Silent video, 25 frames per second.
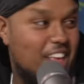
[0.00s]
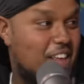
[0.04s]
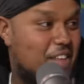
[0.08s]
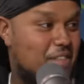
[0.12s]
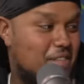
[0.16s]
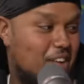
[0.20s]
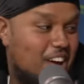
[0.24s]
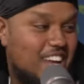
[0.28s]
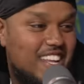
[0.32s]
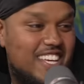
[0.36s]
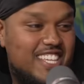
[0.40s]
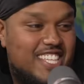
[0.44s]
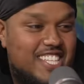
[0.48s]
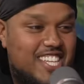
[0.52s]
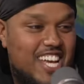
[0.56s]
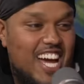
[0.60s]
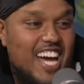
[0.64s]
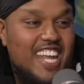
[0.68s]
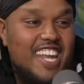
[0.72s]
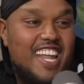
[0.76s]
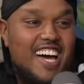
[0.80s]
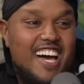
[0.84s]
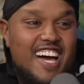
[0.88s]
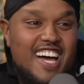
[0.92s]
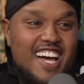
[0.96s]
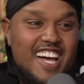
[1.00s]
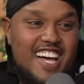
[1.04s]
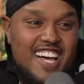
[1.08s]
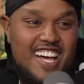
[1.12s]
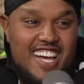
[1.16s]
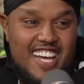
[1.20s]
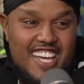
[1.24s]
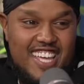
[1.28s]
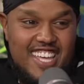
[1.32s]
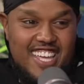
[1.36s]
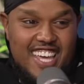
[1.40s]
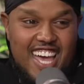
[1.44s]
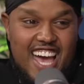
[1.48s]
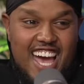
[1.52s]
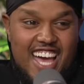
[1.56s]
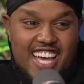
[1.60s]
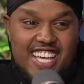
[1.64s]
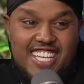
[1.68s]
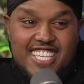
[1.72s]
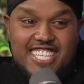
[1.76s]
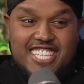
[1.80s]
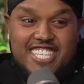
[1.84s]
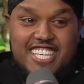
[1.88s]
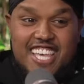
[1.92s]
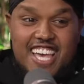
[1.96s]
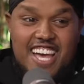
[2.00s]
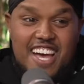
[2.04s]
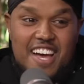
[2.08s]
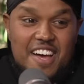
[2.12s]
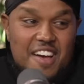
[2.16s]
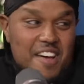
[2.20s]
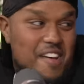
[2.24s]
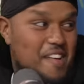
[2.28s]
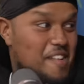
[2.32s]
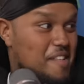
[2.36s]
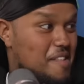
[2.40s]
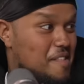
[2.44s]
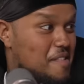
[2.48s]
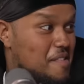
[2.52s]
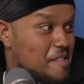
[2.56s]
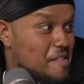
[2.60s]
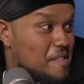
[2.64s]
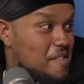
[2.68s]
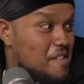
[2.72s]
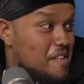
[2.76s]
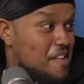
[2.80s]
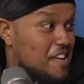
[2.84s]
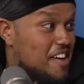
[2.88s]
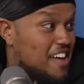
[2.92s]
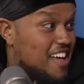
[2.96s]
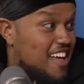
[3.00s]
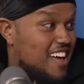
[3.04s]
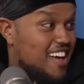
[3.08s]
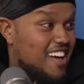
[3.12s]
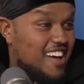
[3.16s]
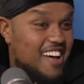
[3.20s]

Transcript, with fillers: this brother's trying to yeah, he's. right, let's go. Who's trying to learn